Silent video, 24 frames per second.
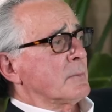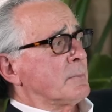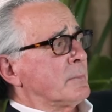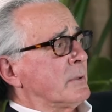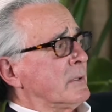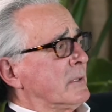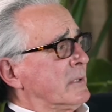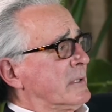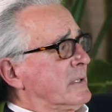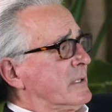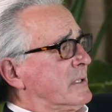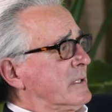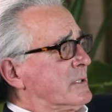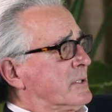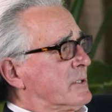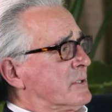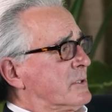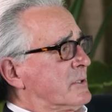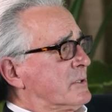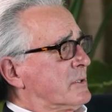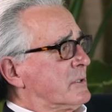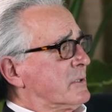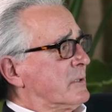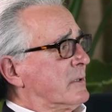the
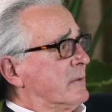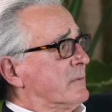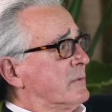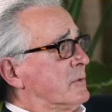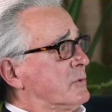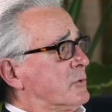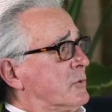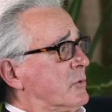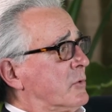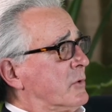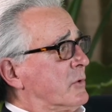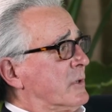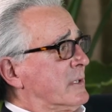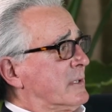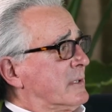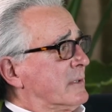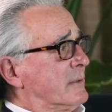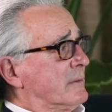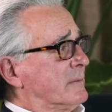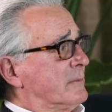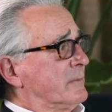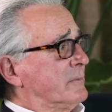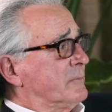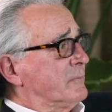police of Detroit.
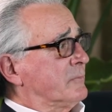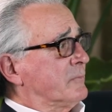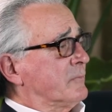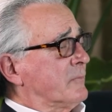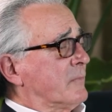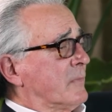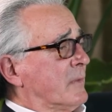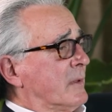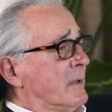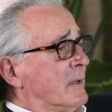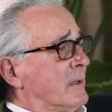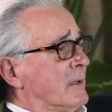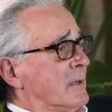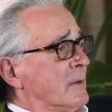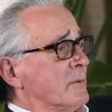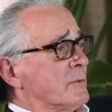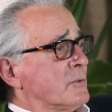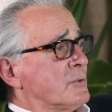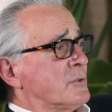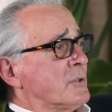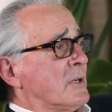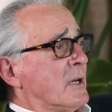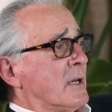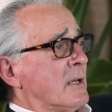It was
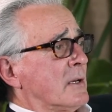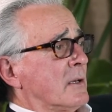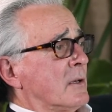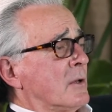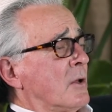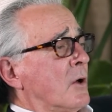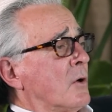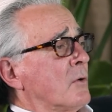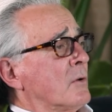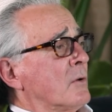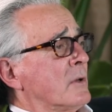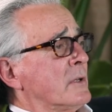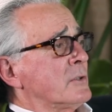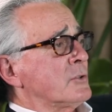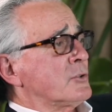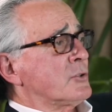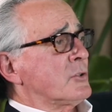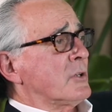a shot, long lens